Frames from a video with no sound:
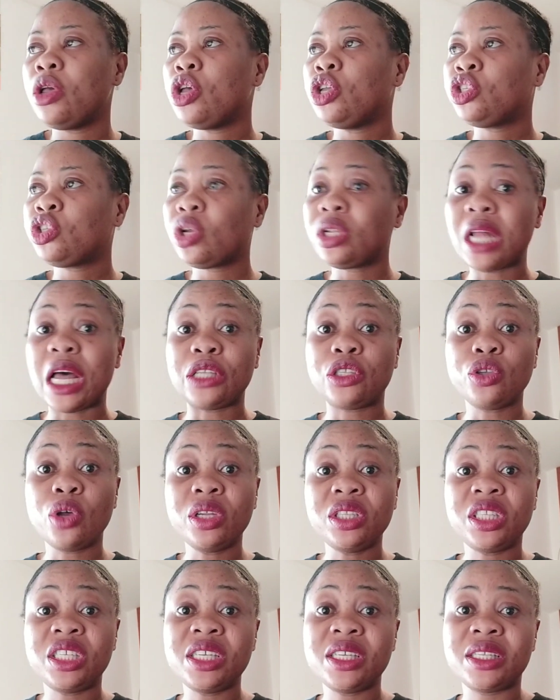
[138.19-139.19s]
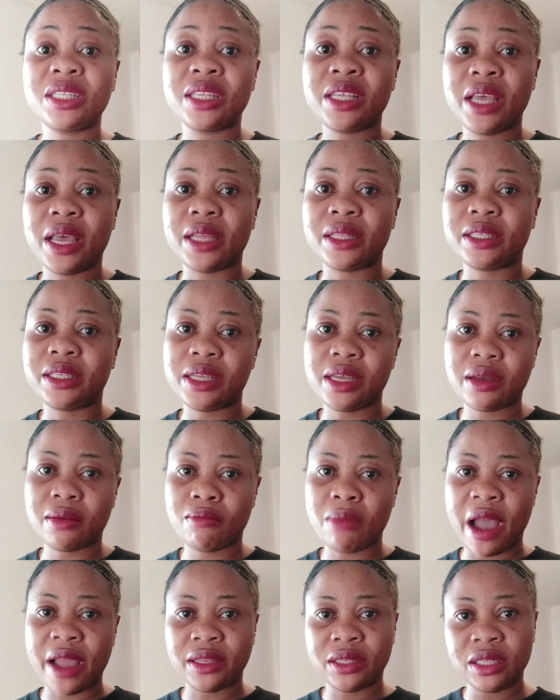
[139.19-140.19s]
So now so this girl take
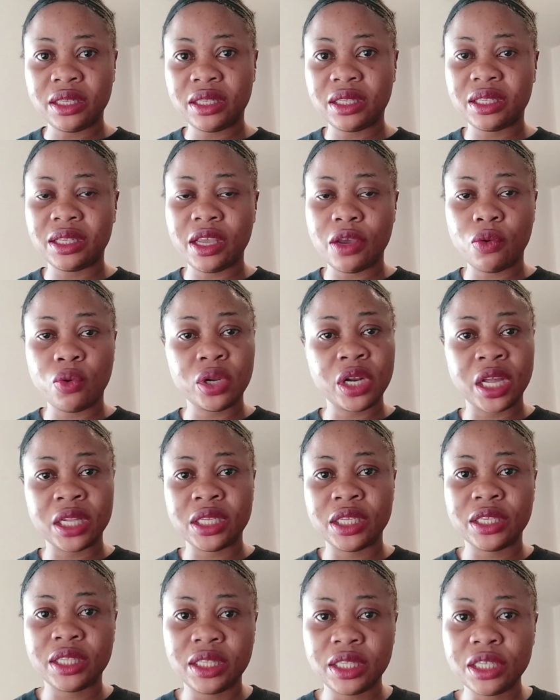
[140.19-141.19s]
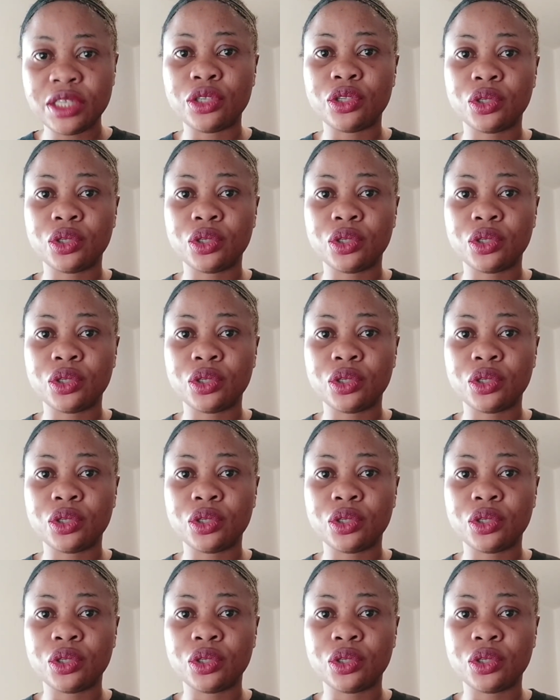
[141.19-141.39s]
by this girl one at the sea.